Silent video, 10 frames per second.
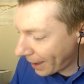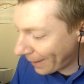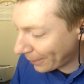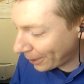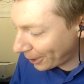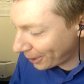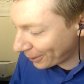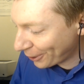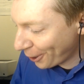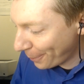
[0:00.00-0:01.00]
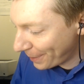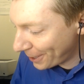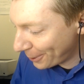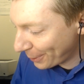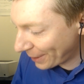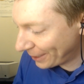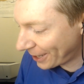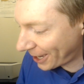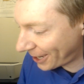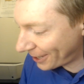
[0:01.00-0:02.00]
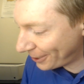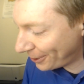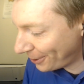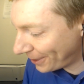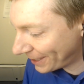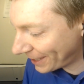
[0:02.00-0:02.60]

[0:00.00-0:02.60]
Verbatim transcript: I'm going to copy you and uh, do the